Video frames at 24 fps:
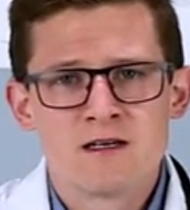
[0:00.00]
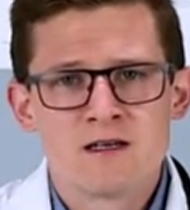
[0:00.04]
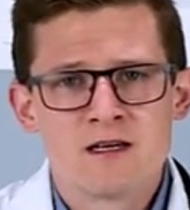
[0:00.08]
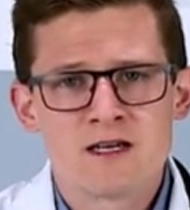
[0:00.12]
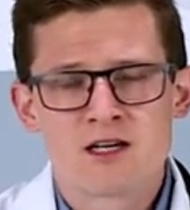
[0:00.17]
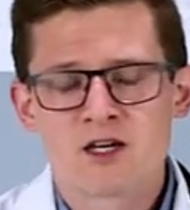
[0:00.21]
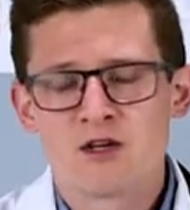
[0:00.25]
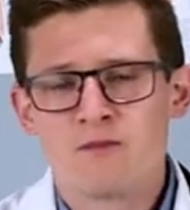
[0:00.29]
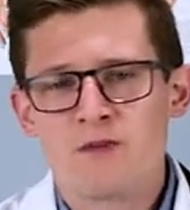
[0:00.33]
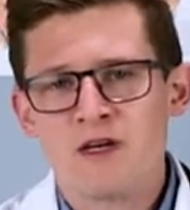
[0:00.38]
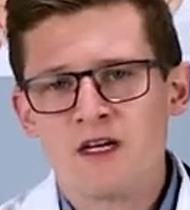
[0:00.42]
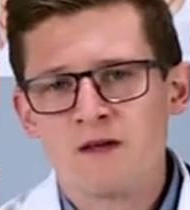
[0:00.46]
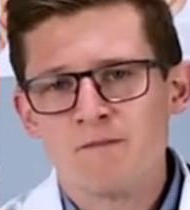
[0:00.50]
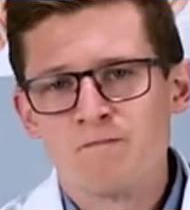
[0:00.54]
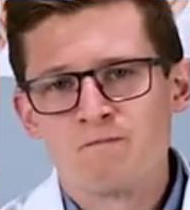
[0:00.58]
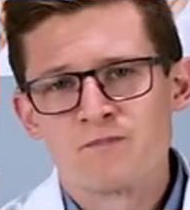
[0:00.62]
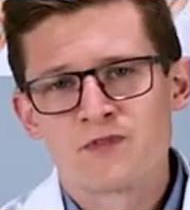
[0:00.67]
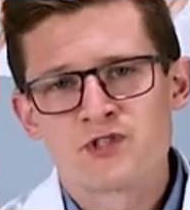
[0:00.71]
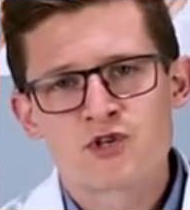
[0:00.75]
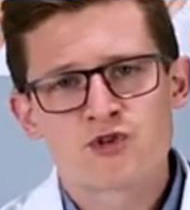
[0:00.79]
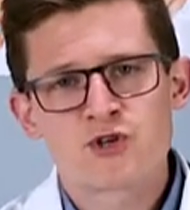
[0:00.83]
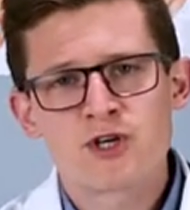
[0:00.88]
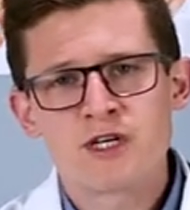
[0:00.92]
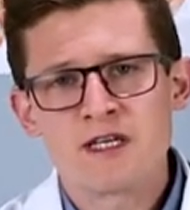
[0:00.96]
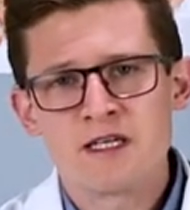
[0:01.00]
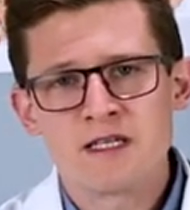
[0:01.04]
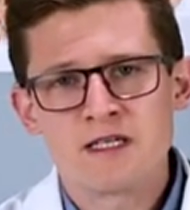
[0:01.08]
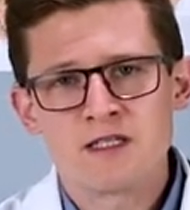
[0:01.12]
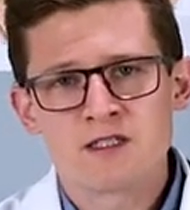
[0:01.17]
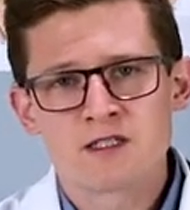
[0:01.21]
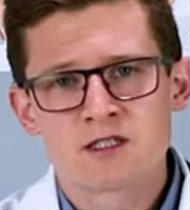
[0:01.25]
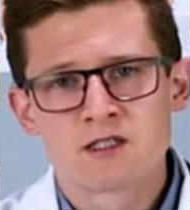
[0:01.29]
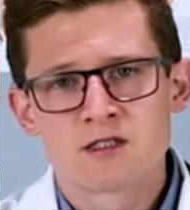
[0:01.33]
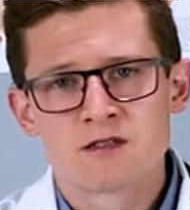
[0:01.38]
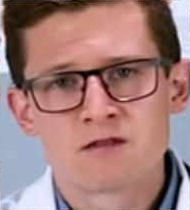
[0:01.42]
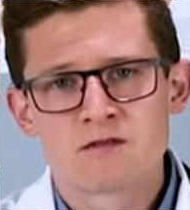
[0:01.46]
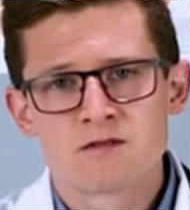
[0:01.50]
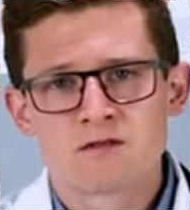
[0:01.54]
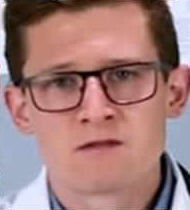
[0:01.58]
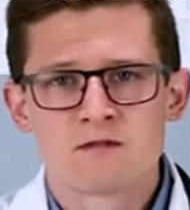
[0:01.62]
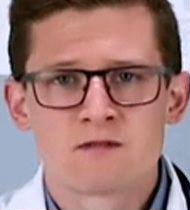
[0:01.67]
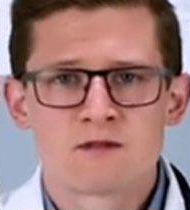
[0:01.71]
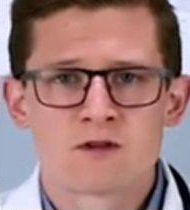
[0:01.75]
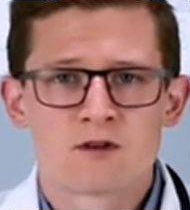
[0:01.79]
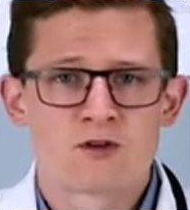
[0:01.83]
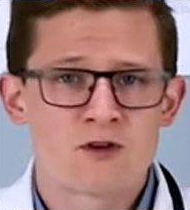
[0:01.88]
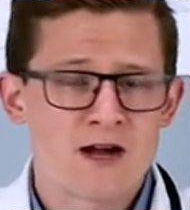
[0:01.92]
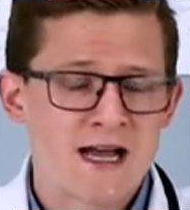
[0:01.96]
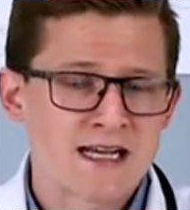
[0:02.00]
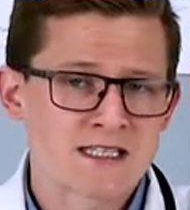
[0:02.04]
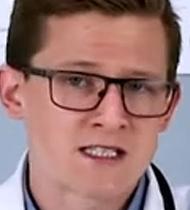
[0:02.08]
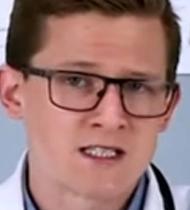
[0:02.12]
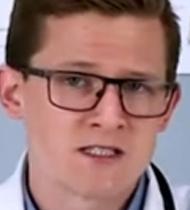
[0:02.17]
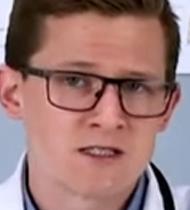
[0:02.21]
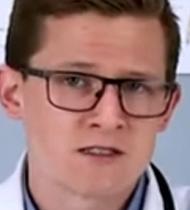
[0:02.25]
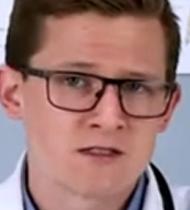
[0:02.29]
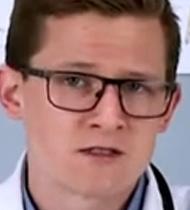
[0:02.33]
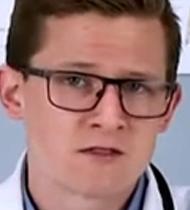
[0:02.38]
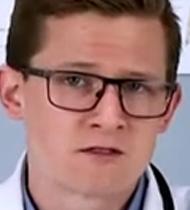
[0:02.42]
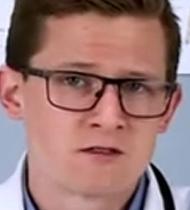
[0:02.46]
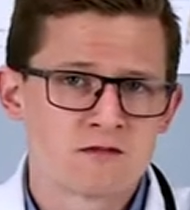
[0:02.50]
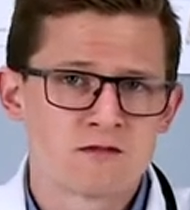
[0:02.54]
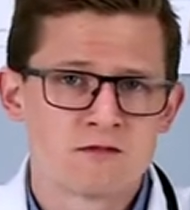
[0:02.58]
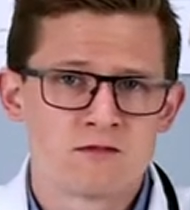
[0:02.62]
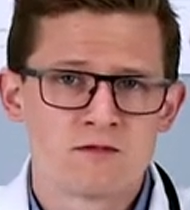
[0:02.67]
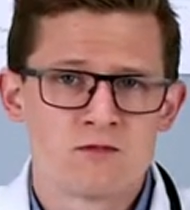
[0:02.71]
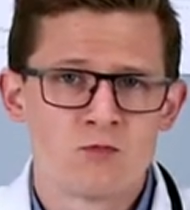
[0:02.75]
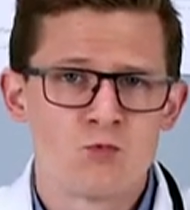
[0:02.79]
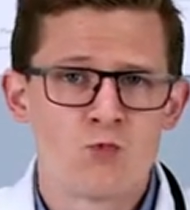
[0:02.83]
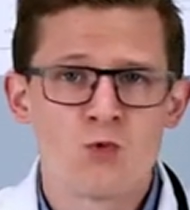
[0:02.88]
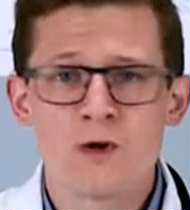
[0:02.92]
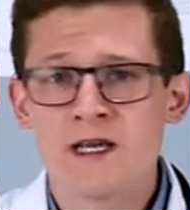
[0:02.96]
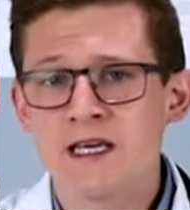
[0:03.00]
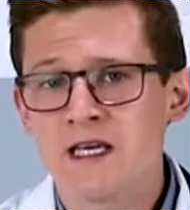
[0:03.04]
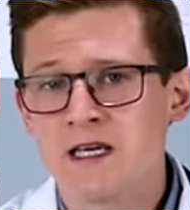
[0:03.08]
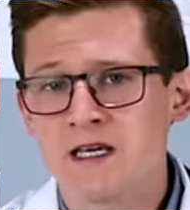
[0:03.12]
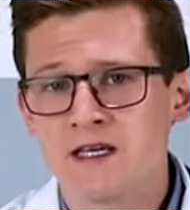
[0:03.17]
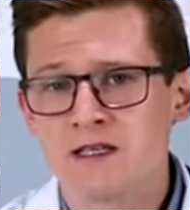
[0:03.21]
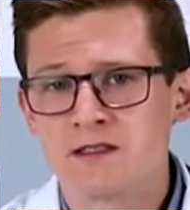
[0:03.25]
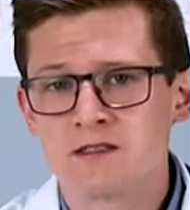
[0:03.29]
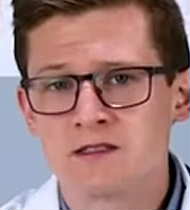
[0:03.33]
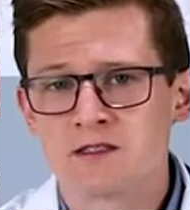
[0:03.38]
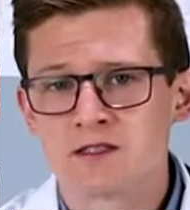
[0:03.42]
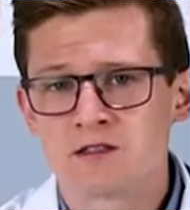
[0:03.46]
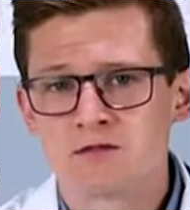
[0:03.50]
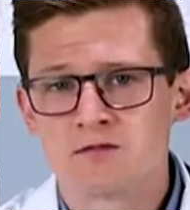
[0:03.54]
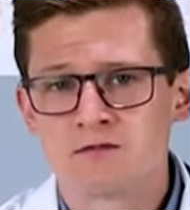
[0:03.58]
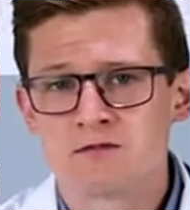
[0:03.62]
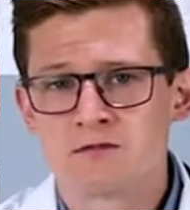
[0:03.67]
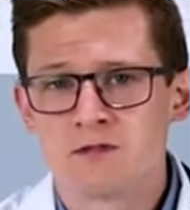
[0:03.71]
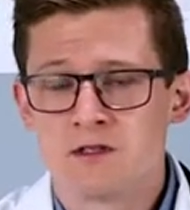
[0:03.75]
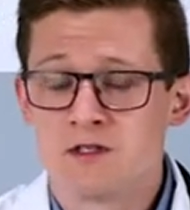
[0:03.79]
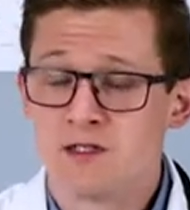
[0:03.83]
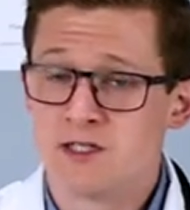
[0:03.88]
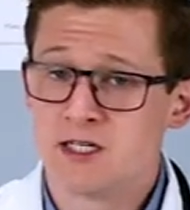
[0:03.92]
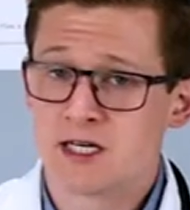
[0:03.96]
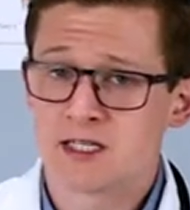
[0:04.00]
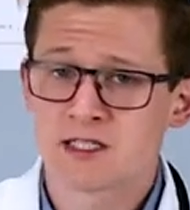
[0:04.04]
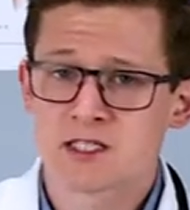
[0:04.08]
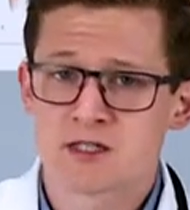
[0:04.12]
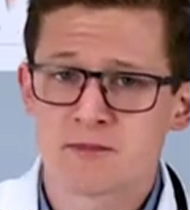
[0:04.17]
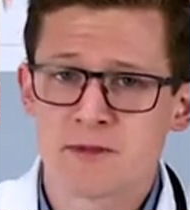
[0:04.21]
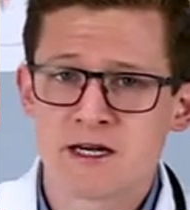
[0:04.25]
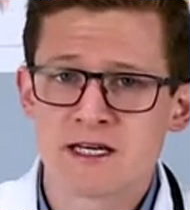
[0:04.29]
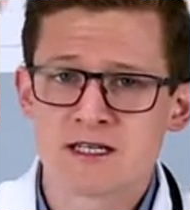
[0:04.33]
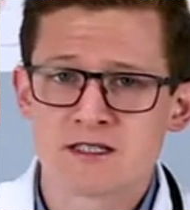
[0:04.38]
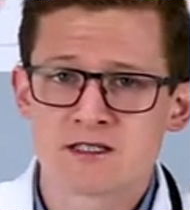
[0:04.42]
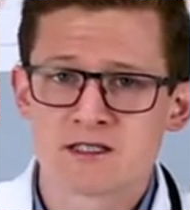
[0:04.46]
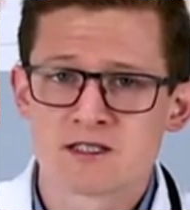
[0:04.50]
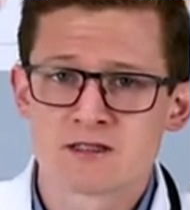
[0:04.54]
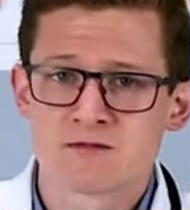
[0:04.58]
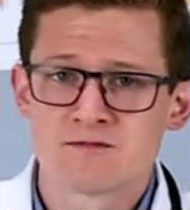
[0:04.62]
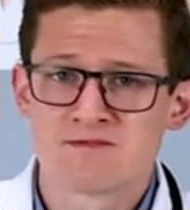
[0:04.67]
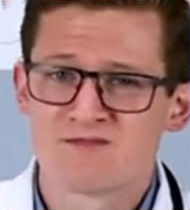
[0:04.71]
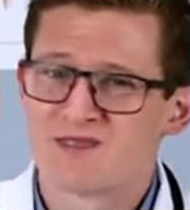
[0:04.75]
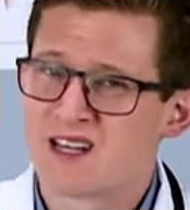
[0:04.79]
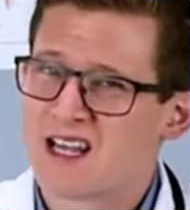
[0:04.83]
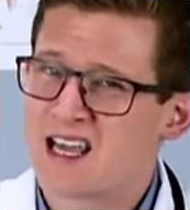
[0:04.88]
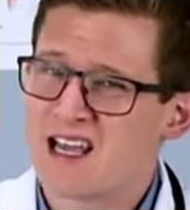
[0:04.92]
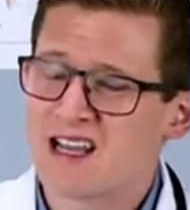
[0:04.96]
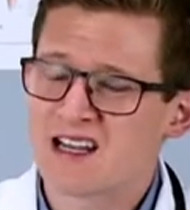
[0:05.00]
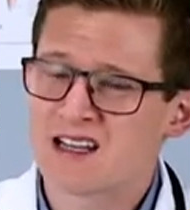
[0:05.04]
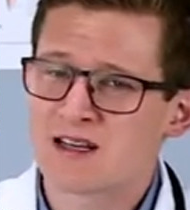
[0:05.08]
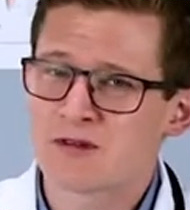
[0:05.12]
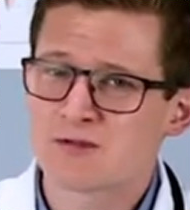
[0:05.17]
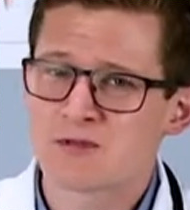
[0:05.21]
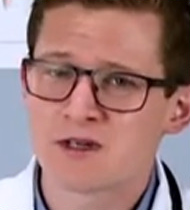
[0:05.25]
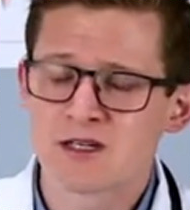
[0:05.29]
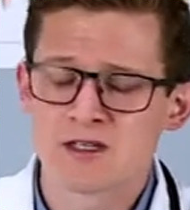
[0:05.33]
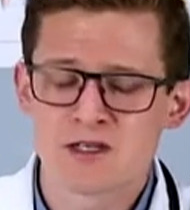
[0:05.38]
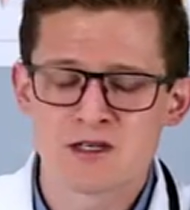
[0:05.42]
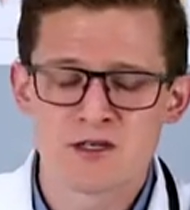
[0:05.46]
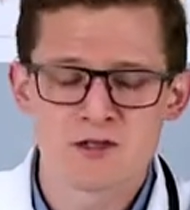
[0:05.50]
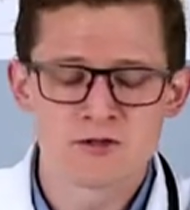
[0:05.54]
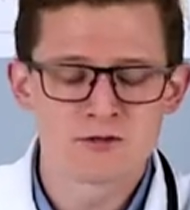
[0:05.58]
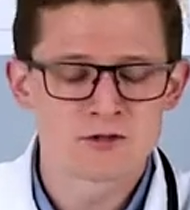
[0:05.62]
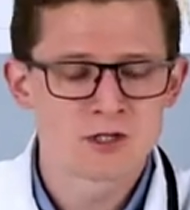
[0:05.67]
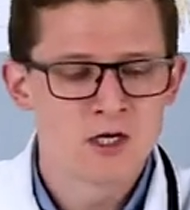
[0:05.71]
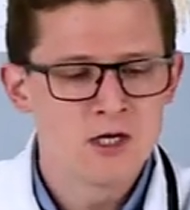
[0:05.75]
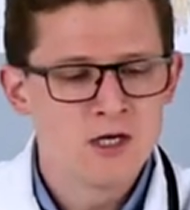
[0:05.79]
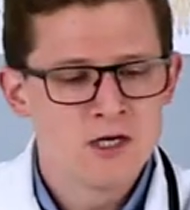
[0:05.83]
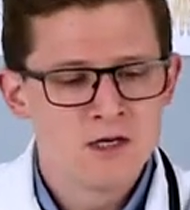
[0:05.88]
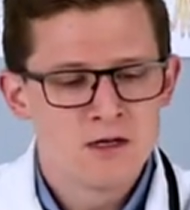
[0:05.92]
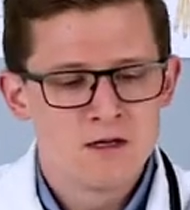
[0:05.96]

It could be trees, grasses, weeds, dust mites. Can't get rid of those.